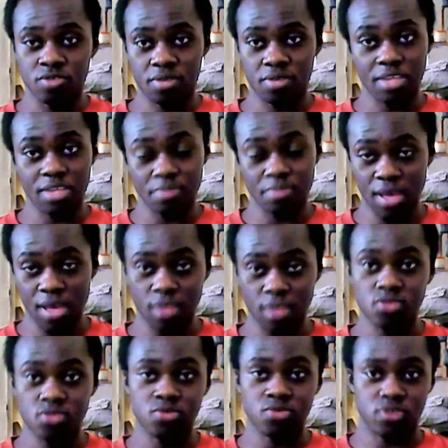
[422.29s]
That's my
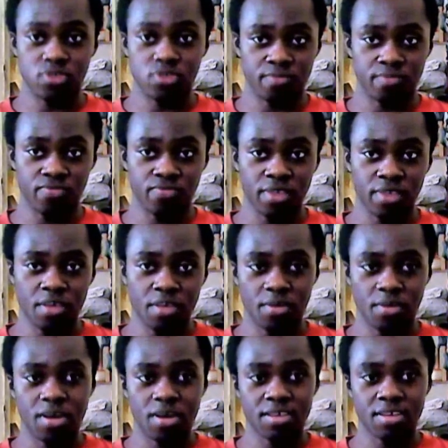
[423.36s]
assumption,
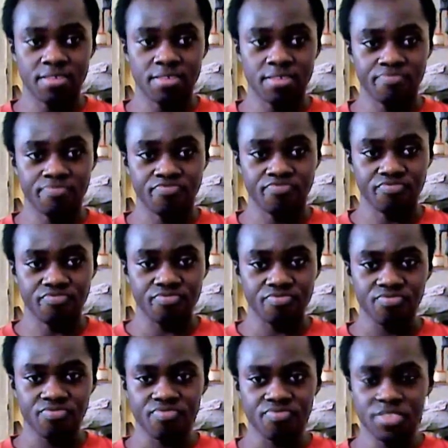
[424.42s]
because
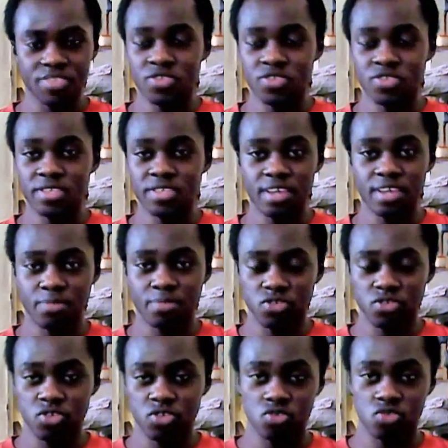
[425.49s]
strength gap is
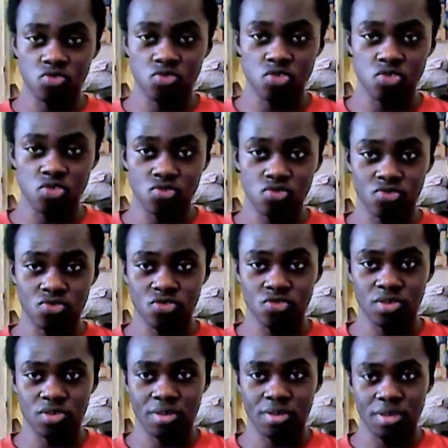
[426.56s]
just too huge.
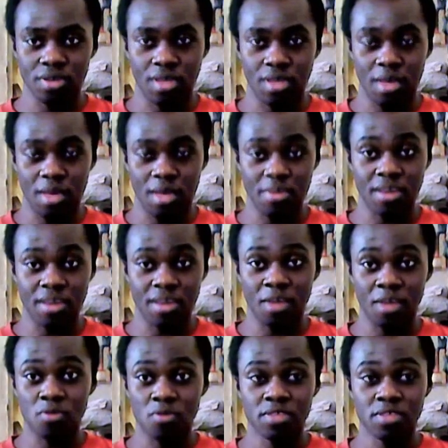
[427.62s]
I mean, I
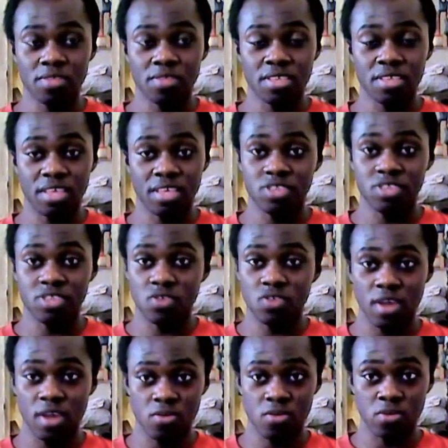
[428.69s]
don't even think
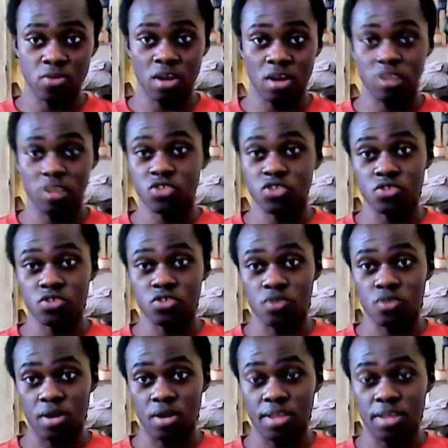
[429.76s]
Ichirayu or Jiro
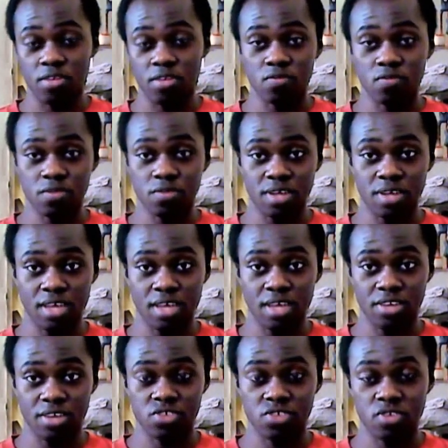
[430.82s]
and any of those guys
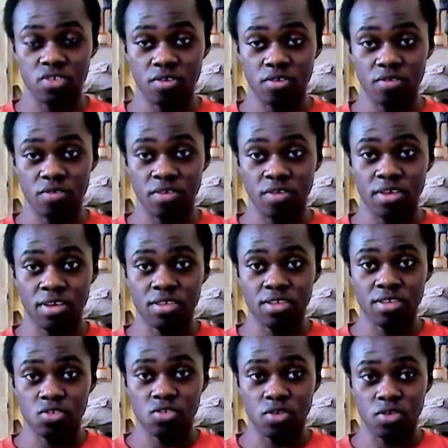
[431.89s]
are strong enough
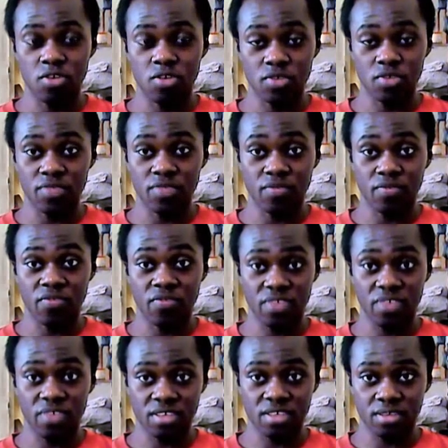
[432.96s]
to even
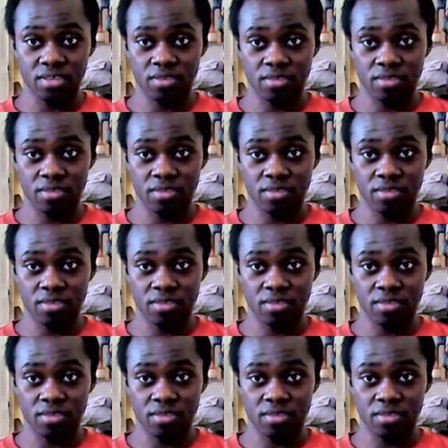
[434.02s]
face.